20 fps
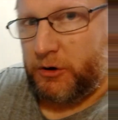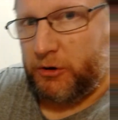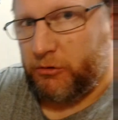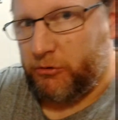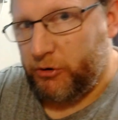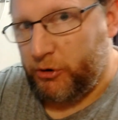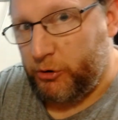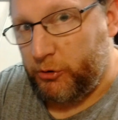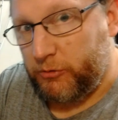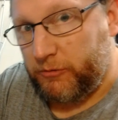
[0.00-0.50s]

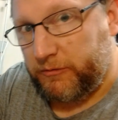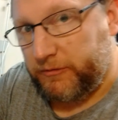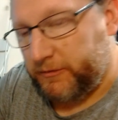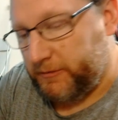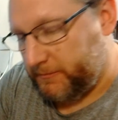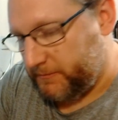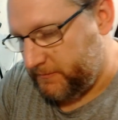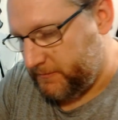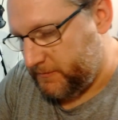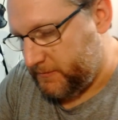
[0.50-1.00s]
groove
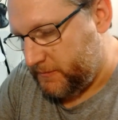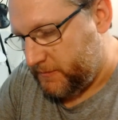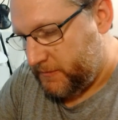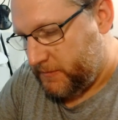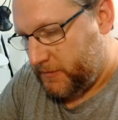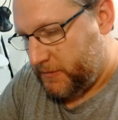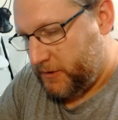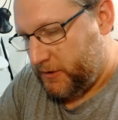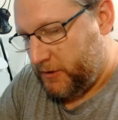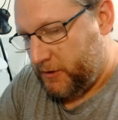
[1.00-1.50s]

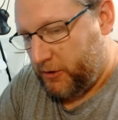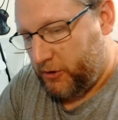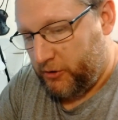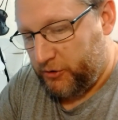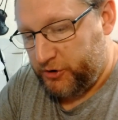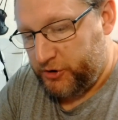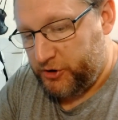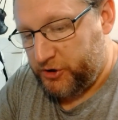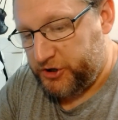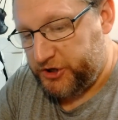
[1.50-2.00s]

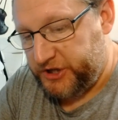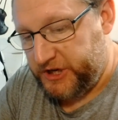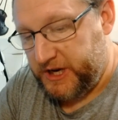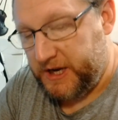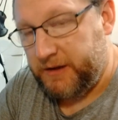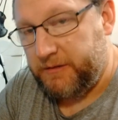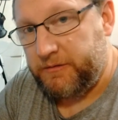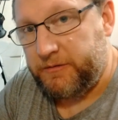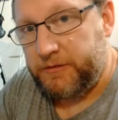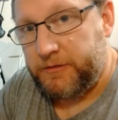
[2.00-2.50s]
on your
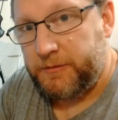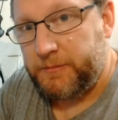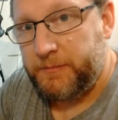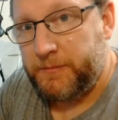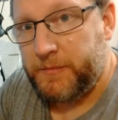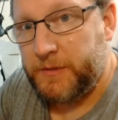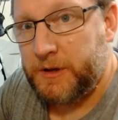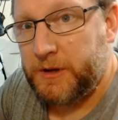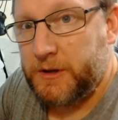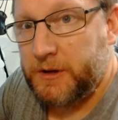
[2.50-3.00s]
sheath,
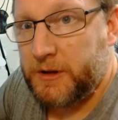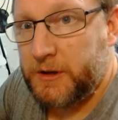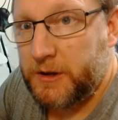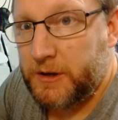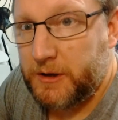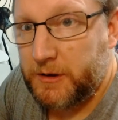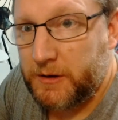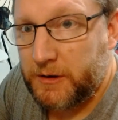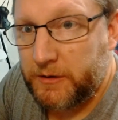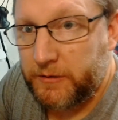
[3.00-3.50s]

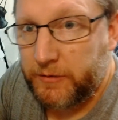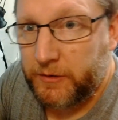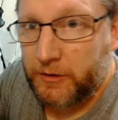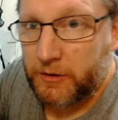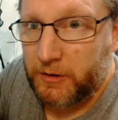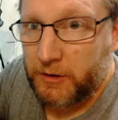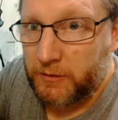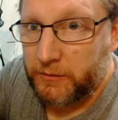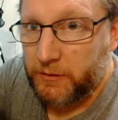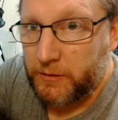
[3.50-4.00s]

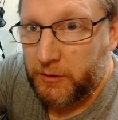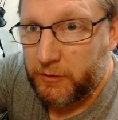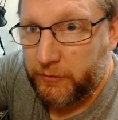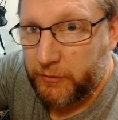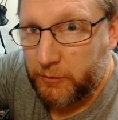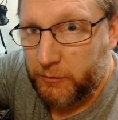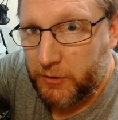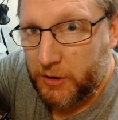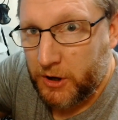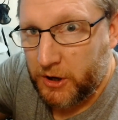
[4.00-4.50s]

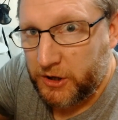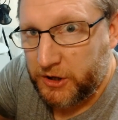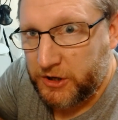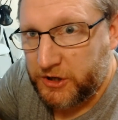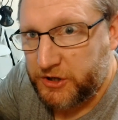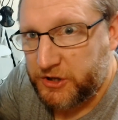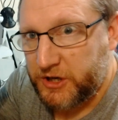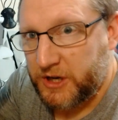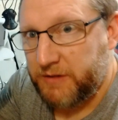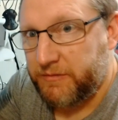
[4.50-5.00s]
if you cut
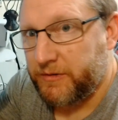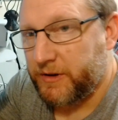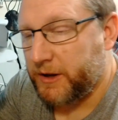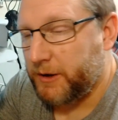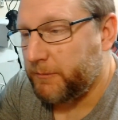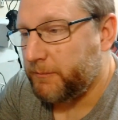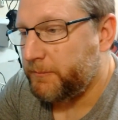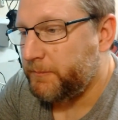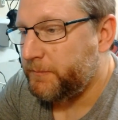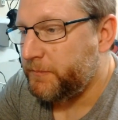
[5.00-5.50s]
your
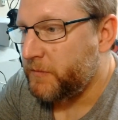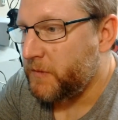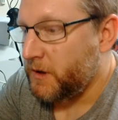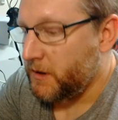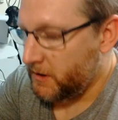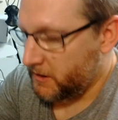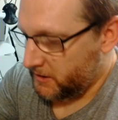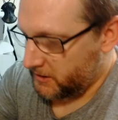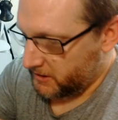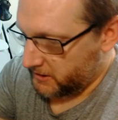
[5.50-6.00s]
sheathing,
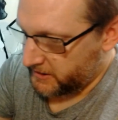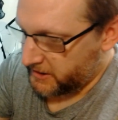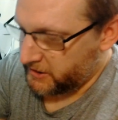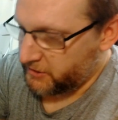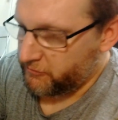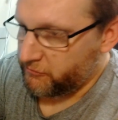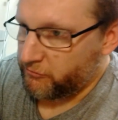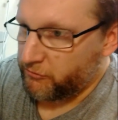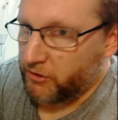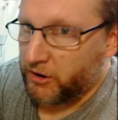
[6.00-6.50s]
and
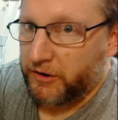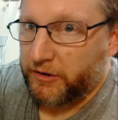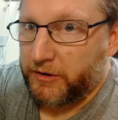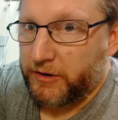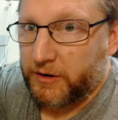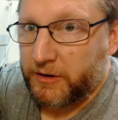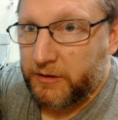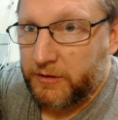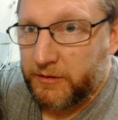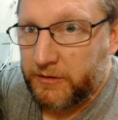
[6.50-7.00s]
then you
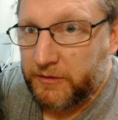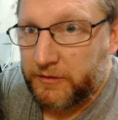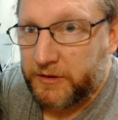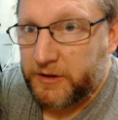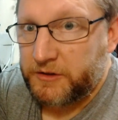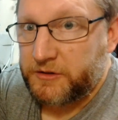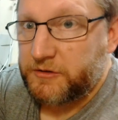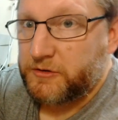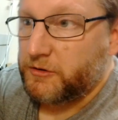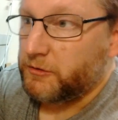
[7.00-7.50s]
run
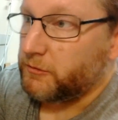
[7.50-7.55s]
this